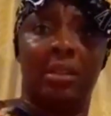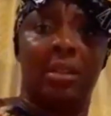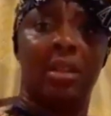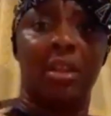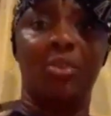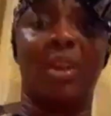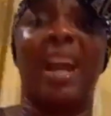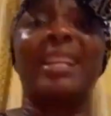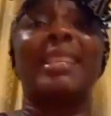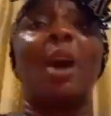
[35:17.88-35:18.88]
You
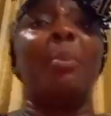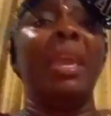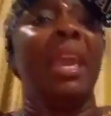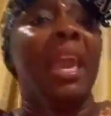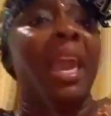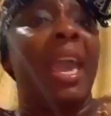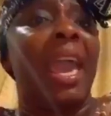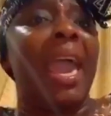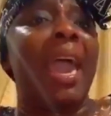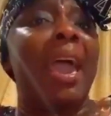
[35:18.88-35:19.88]
can't tell me
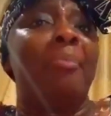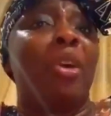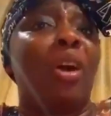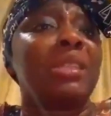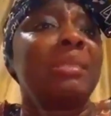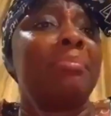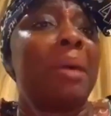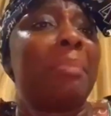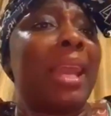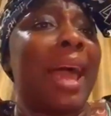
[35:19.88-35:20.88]
eh, eh, because my,
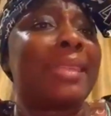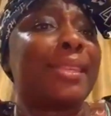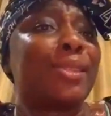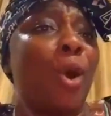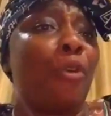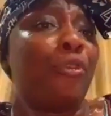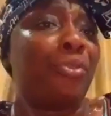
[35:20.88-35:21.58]
my, light is off.